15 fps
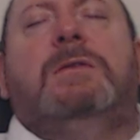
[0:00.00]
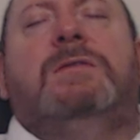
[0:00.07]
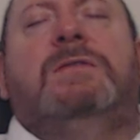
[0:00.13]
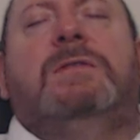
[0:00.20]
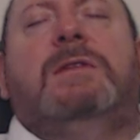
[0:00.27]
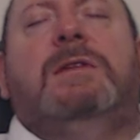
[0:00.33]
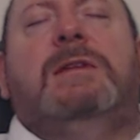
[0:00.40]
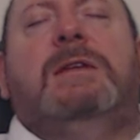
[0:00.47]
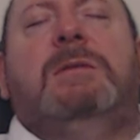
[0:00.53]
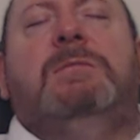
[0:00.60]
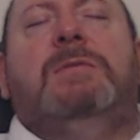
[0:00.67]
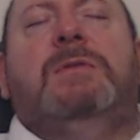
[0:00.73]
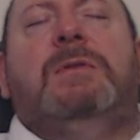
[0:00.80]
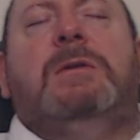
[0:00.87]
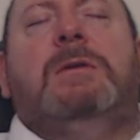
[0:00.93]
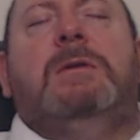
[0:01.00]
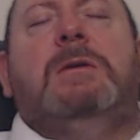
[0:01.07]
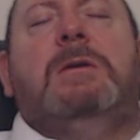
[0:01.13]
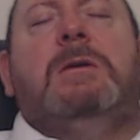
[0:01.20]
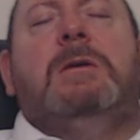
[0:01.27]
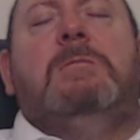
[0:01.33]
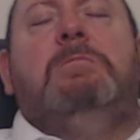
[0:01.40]
a sleep that
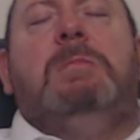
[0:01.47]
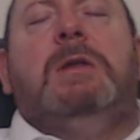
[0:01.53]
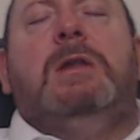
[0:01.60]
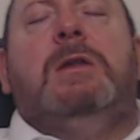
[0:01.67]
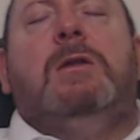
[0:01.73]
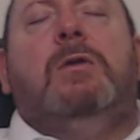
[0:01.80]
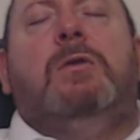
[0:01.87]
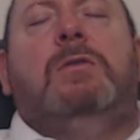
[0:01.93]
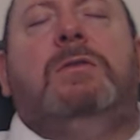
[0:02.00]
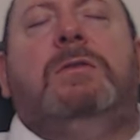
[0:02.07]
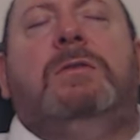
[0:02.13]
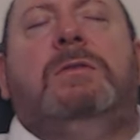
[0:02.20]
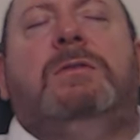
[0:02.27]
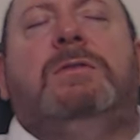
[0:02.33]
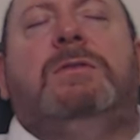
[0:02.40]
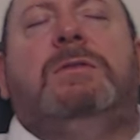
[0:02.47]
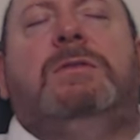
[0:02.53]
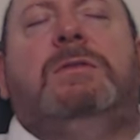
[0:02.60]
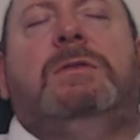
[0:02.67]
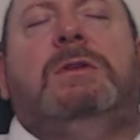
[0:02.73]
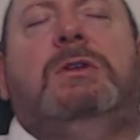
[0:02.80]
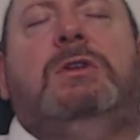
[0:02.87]
belongs
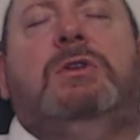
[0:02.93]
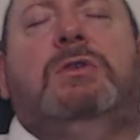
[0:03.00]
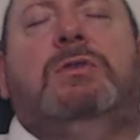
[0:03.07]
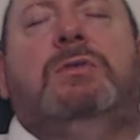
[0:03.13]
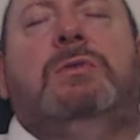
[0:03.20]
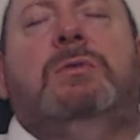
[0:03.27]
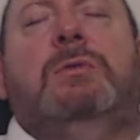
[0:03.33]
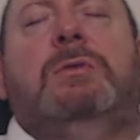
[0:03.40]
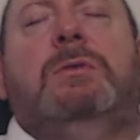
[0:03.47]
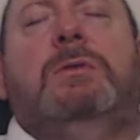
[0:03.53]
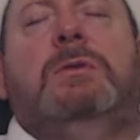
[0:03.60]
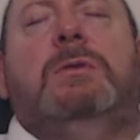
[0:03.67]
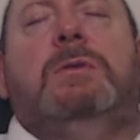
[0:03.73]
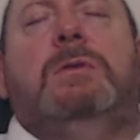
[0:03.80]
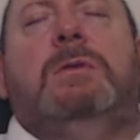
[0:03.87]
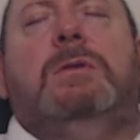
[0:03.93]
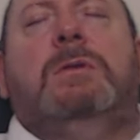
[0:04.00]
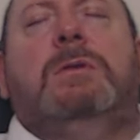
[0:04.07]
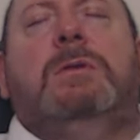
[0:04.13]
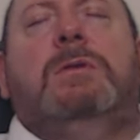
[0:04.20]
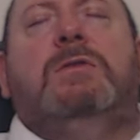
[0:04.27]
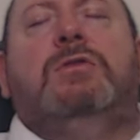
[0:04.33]
to you.
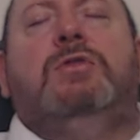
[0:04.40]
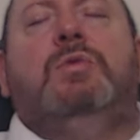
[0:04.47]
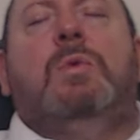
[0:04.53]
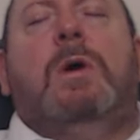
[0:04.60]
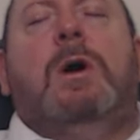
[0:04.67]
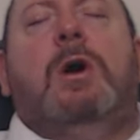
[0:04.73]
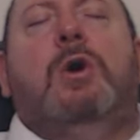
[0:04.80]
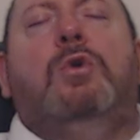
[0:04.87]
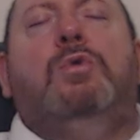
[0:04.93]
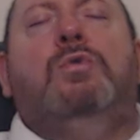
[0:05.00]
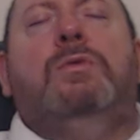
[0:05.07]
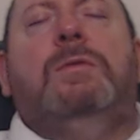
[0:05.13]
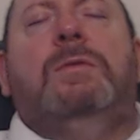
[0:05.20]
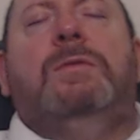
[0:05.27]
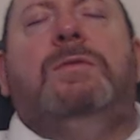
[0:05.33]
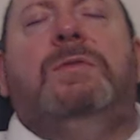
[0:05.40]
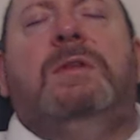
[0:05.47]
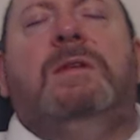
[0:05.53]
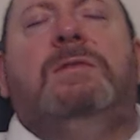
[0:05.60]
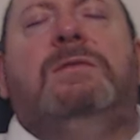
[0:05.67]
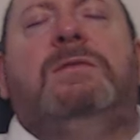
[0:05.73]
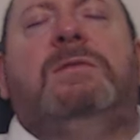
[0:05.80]
You own
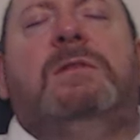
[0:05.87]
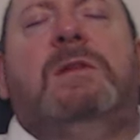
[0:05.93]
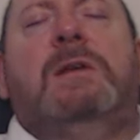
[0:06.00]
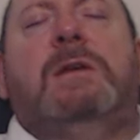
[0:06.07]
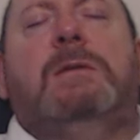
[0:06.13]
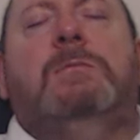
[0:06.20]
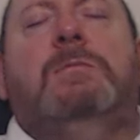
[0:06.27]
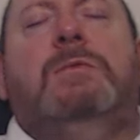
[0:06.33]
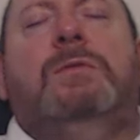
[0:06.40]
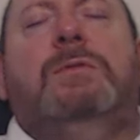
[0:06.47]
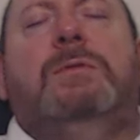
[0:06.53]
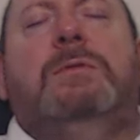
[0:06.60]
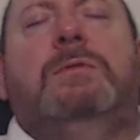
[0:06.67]
this sleep.